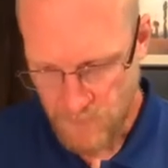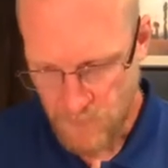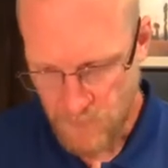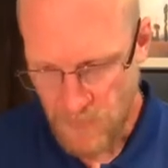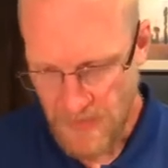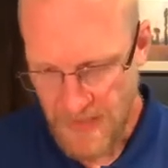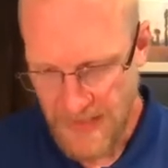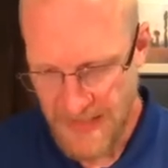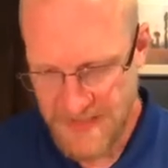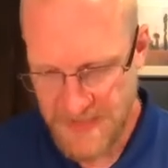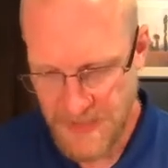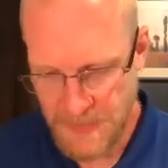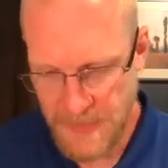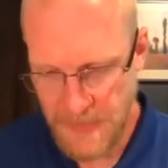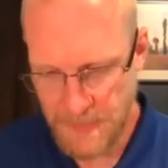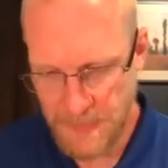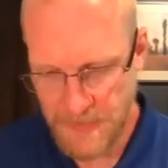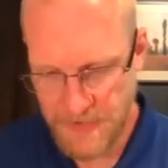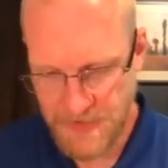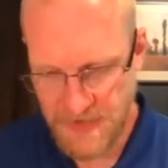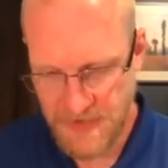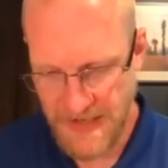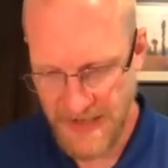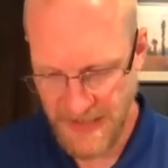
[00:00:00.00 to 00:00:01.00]
And so
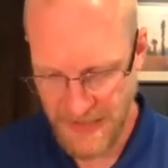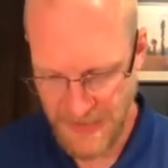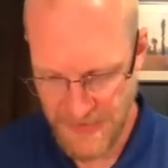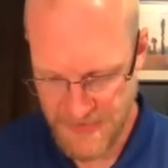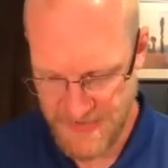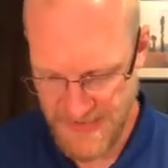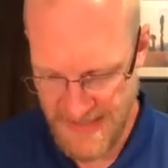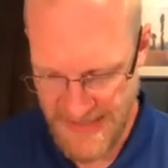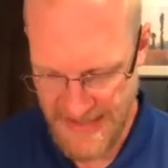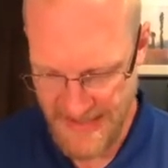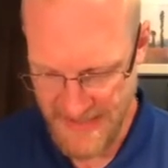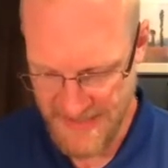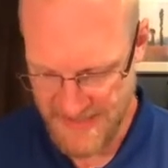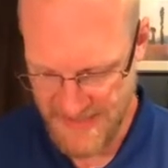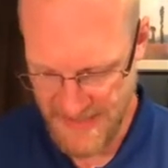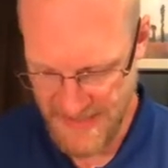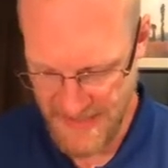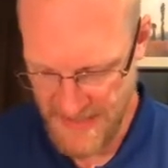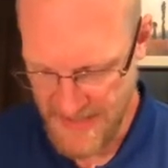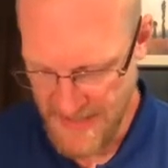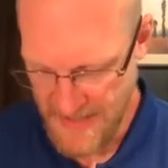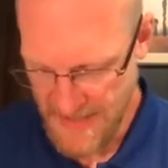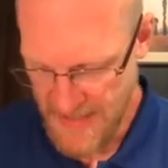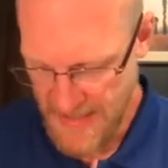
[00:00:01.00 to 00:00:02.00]
people try to use that as
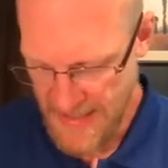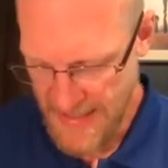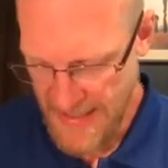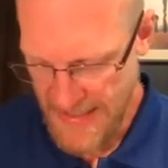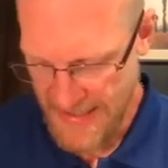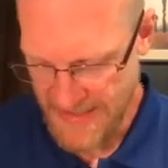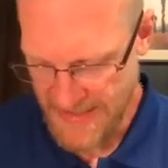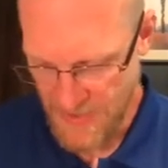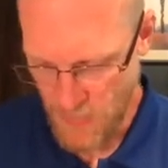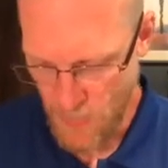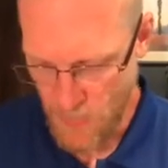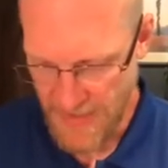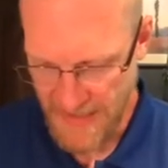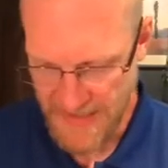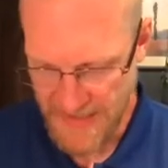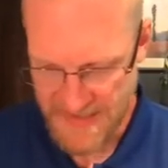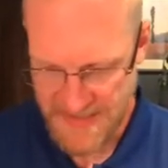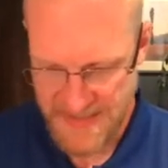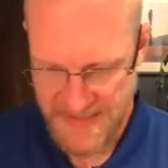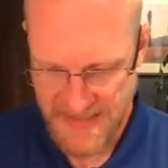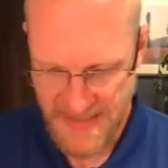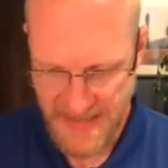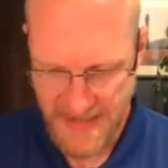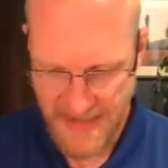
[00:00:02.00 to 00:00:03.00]
a way to
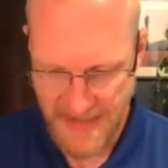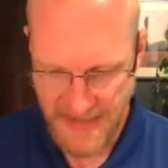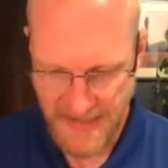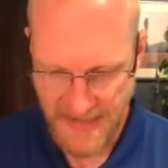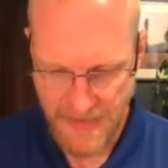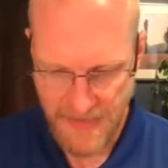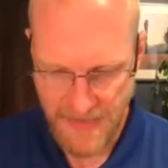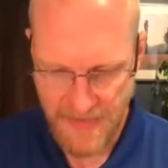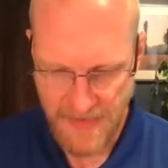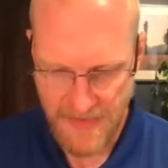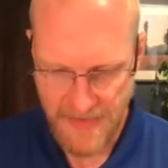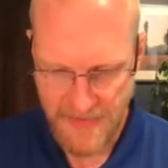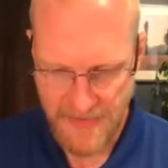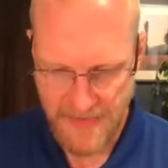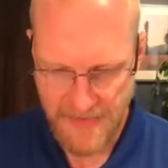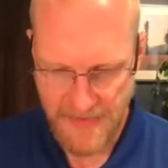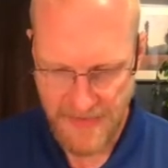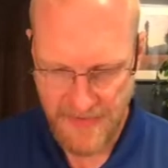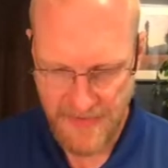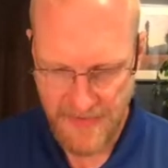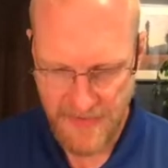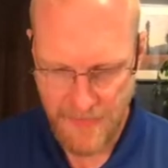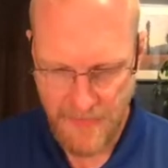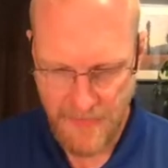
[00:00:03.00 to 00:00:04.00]
say, that
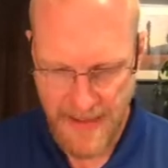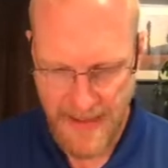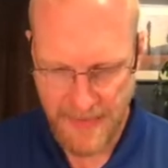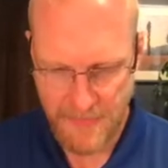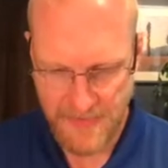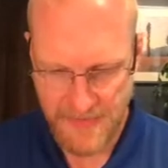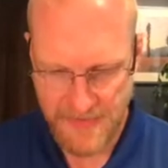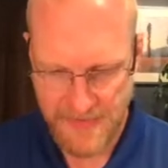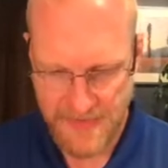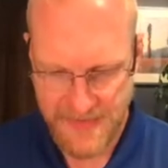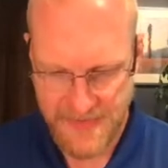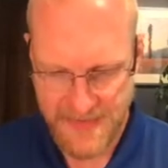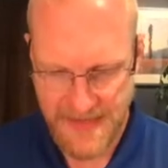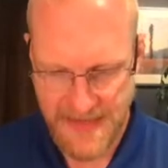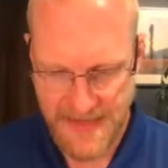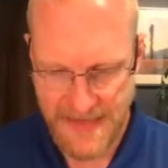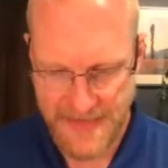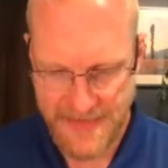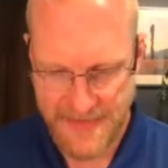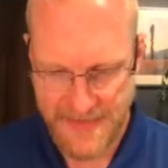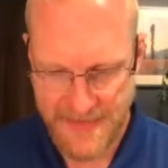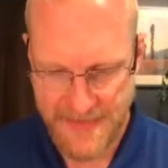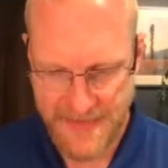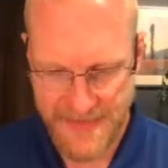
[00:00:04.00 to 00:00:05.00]
the Bible is
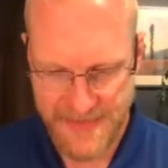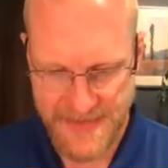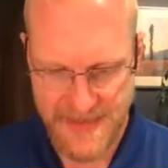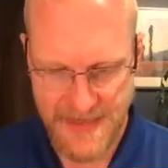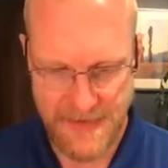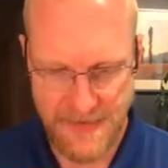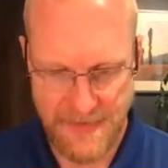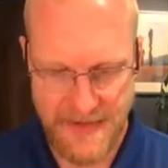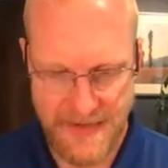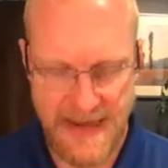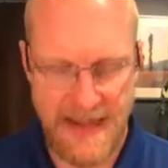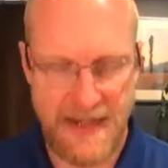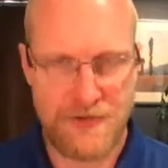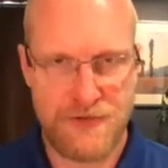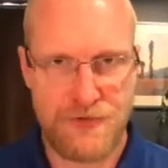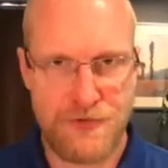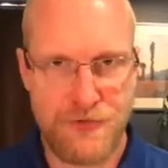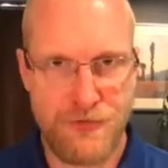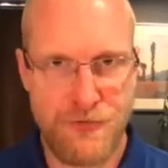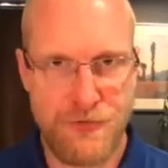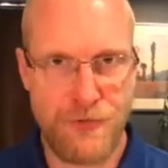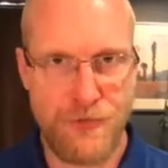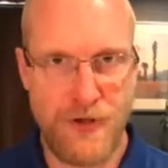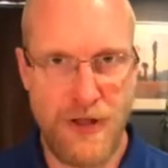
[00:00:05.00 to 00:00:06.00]
not
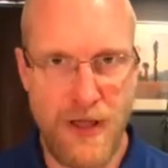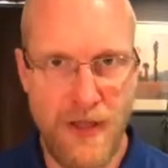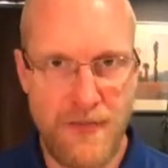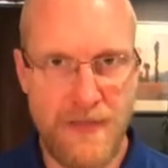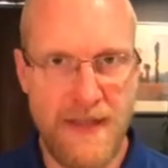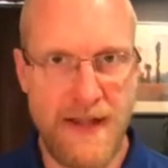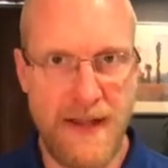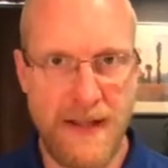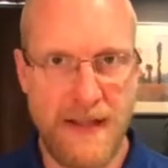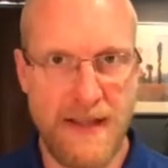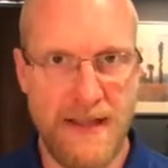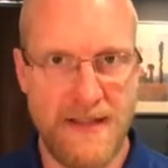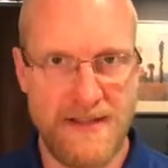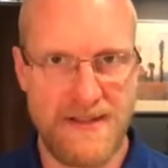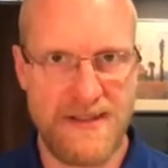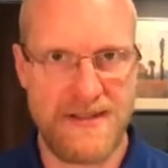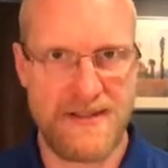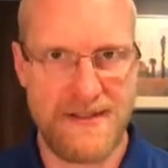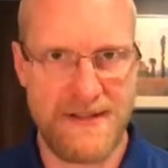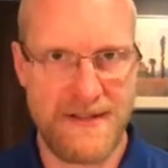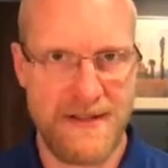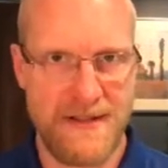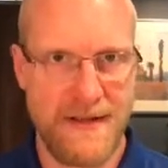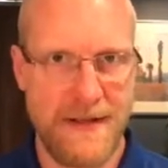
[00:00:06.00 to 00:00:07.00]
true and authentic. It's
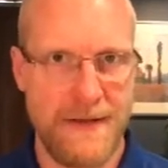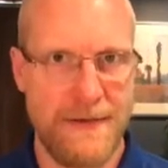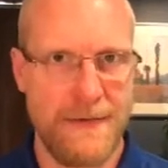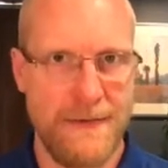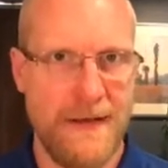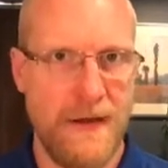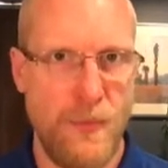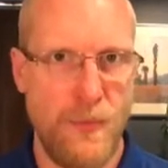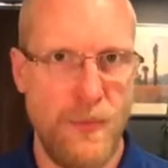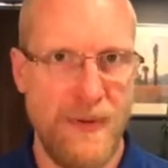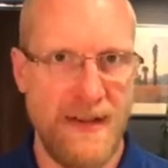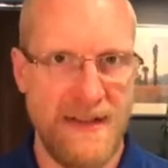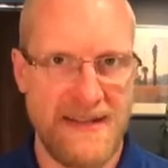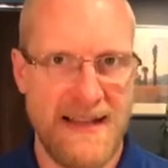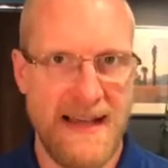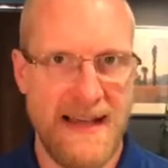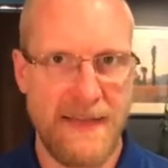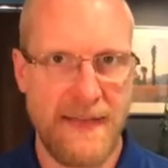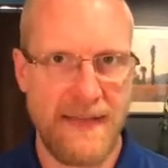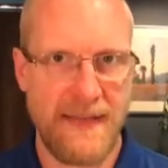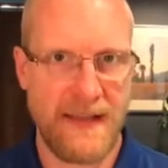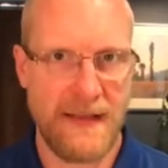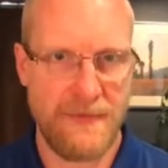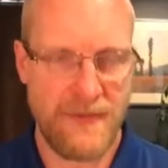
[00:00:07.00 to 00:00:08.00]
just a
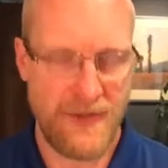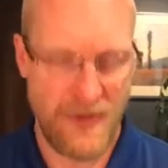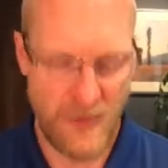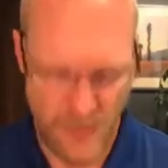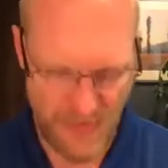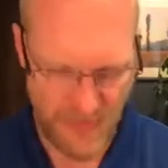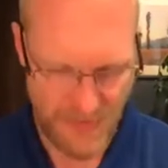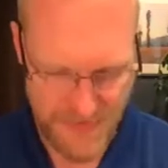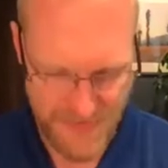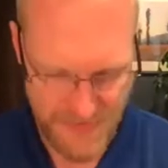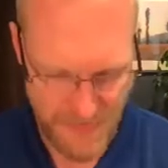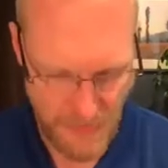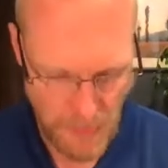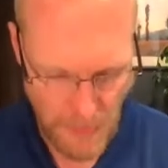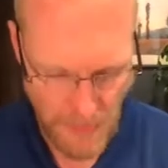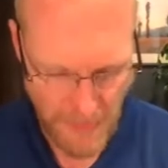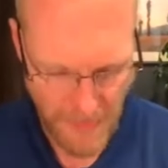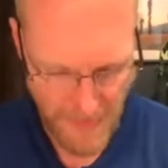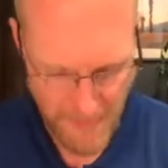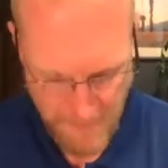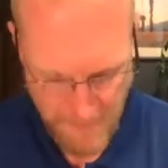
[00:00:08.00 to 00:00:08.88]
retelling of an older story.